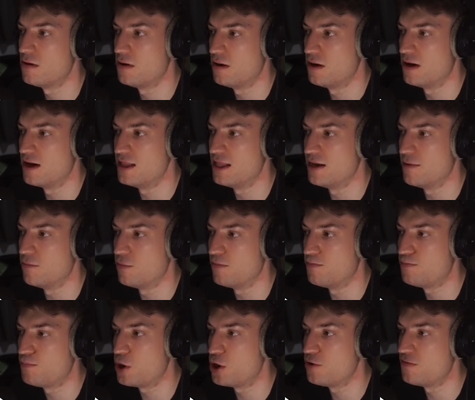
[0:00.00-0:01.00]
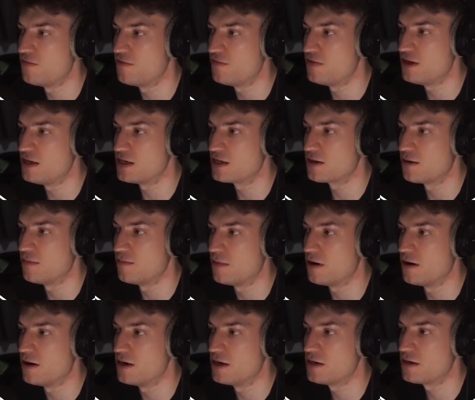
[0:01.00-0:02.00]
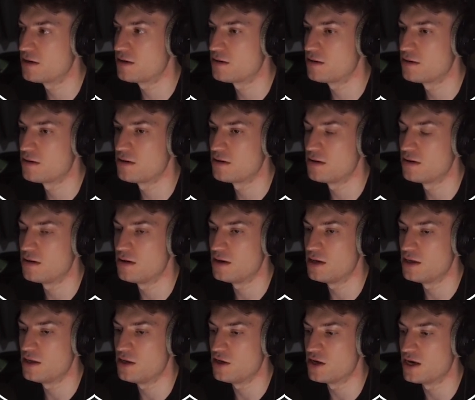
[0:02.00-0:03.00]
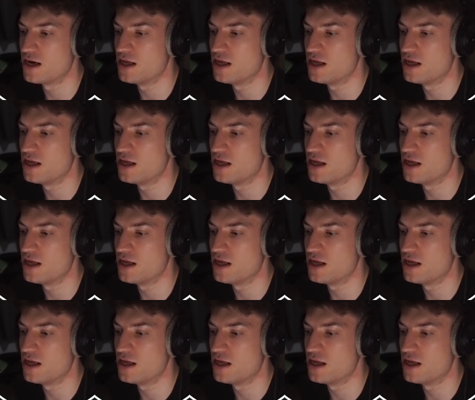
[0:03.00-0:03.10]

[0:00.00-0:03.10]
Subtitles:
And then with both of these combined, you get